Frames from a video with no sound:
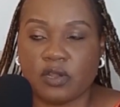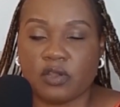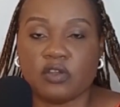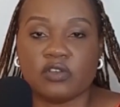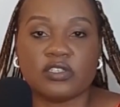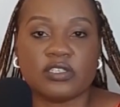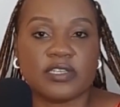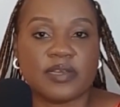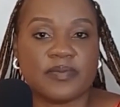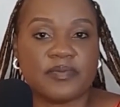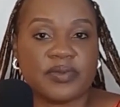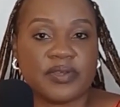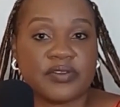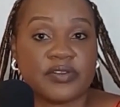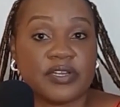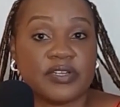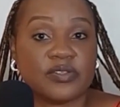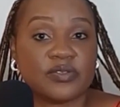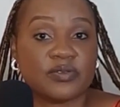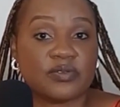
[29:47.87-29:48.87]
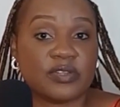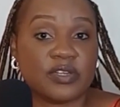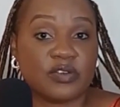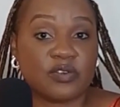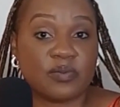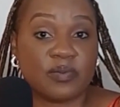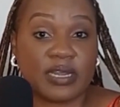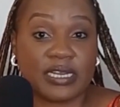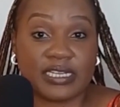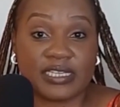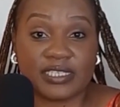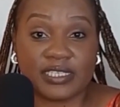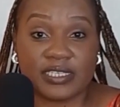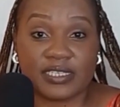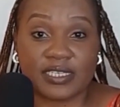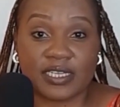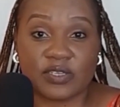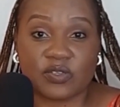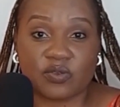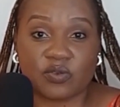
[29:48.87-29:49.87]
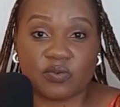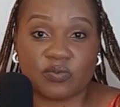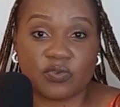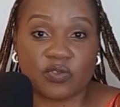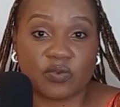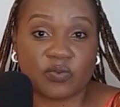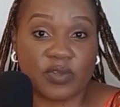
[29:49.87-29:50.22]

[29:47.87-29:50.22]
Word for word: lost their parents, so they normally sit at home.